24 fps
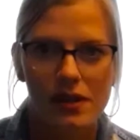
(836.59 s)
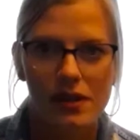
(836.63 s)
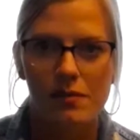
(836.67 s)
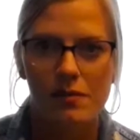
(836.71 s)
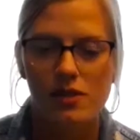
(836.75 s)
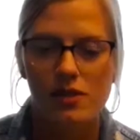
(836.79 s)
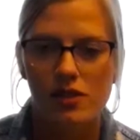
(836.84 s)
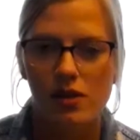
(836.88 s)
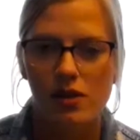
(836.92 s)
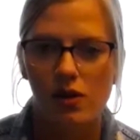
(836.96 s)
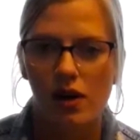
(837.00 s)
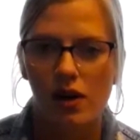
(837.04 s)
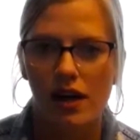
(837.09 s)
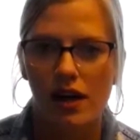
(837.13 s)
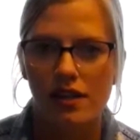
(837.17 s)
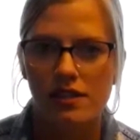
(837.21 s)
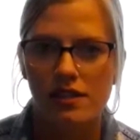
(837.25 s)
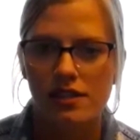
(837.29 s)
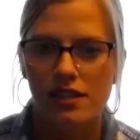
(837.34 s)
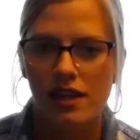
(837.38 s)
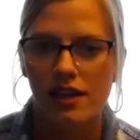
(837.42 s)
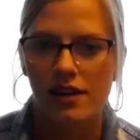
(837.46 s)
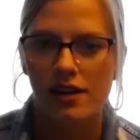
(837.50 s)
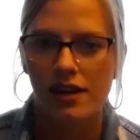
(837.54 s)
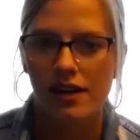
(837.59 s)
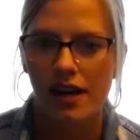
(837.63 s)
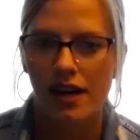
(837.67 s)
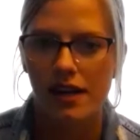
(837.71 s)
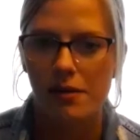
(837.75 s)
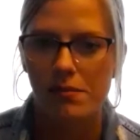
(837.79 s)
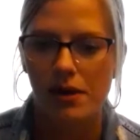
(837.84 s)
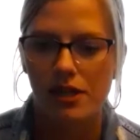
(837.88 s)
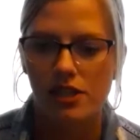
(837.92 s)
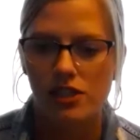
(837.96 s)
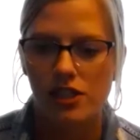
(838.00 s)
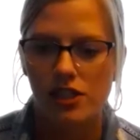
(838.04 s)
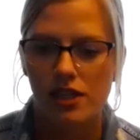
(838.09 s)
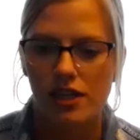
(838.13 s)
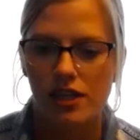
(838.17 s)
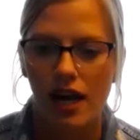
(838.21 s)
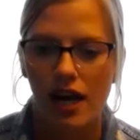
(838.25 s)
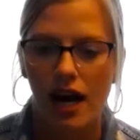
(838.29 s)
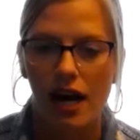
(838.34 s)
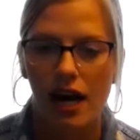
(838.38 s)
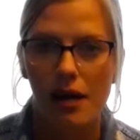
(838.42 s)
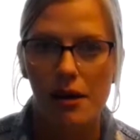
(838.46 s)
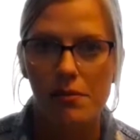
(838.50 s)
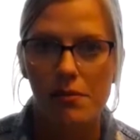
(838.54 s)
So as Kira kind of mentioned,
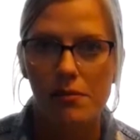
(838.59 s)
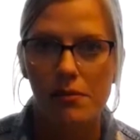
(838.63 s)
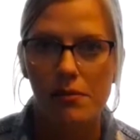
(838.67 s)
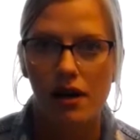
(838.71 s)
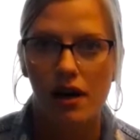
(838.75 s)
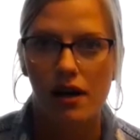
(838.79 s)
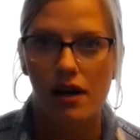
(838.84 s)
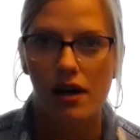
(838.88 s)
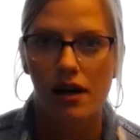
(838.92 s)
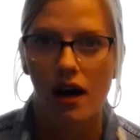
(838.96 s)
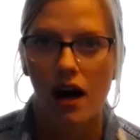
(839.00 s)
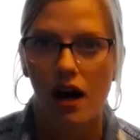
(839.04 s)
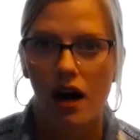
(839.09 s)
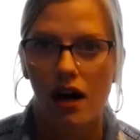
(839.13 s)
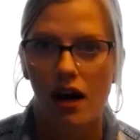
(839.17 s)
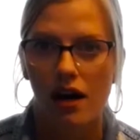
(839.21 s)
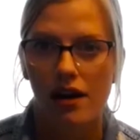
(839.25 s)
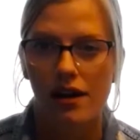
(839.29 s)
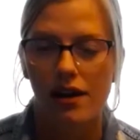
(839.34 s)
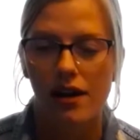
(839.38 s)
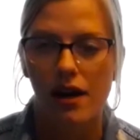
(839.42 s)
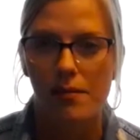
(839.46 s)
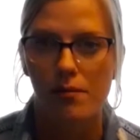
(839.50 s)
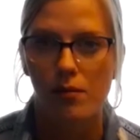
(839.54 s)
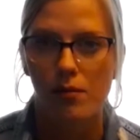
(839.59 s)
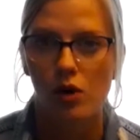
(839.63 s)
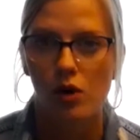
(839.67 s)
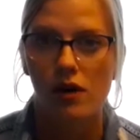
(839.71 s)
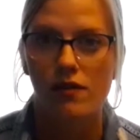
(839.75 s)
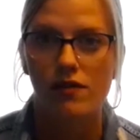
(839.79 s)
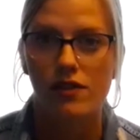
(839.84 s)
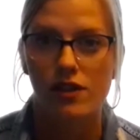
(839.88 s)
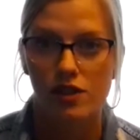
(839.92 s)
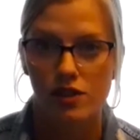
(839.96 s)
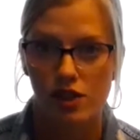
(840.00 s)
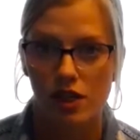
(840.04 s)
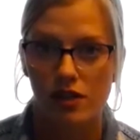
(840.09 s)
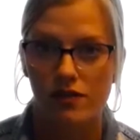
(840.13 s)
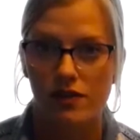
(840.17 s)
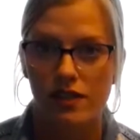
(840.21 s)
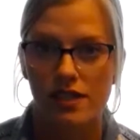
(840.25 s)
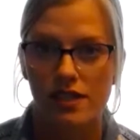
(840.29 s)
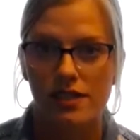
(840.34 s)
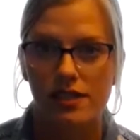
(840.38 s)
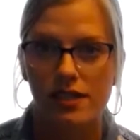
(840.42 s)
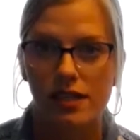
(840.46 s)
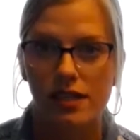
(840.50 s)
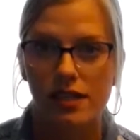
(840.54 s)
I'm on more of the
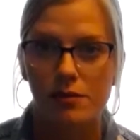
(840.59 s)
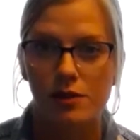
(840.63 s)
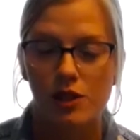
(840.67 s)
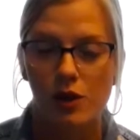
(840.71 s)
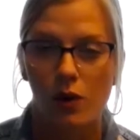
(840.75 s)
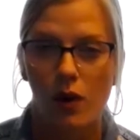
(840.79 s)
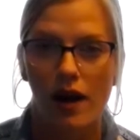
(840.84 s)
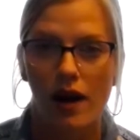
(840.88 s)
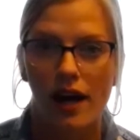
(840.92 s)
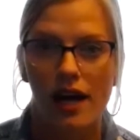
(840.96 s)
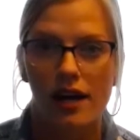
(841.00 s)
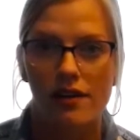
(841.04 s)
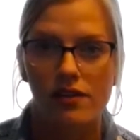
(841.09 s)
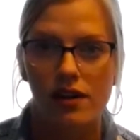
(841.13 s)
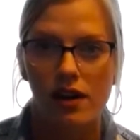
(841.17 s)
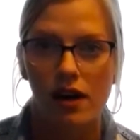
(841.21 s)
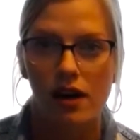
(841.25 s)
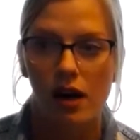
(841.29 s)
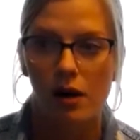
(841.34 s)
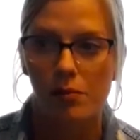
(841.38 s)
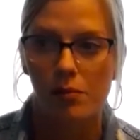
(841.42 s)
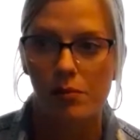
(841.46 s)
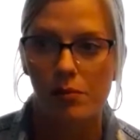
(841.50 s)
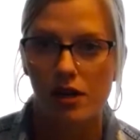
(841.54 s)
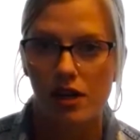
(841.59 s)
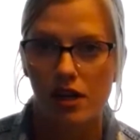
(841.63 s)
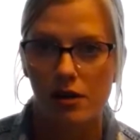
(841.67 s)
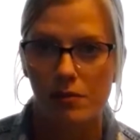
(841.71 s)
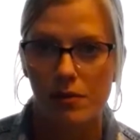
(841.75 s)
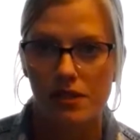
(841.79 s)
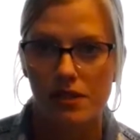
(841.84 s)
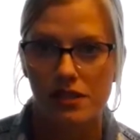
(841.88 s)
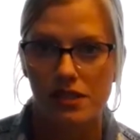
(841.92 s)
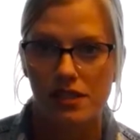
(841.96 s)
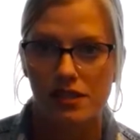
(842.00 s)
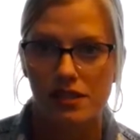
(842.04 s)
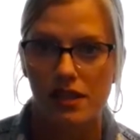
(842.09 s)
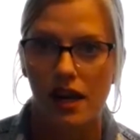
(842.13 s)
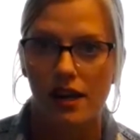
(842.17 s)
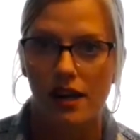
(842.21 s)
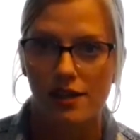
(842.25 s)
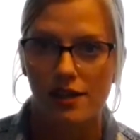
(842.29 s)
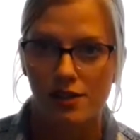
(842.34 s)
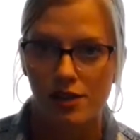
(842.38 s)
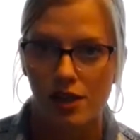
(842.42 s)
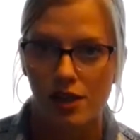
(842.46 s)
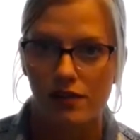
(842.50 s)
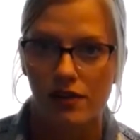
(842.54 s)
service team. So I have a book of business that I
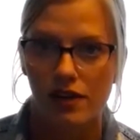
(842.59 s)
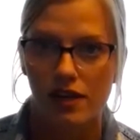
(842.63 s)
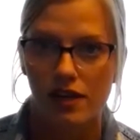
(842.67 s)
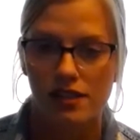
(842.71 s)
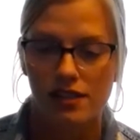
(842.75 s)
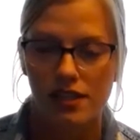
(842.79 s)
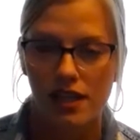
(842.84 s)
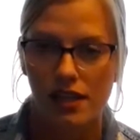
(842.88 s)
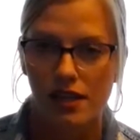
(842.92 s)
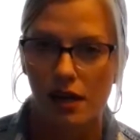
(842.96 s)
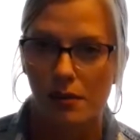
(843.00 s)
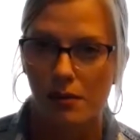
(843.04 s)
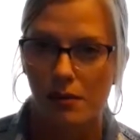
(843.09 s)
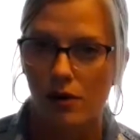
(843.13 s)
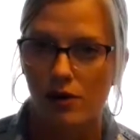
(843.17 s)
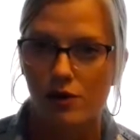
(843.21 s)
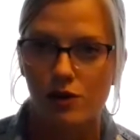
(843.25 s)
service and about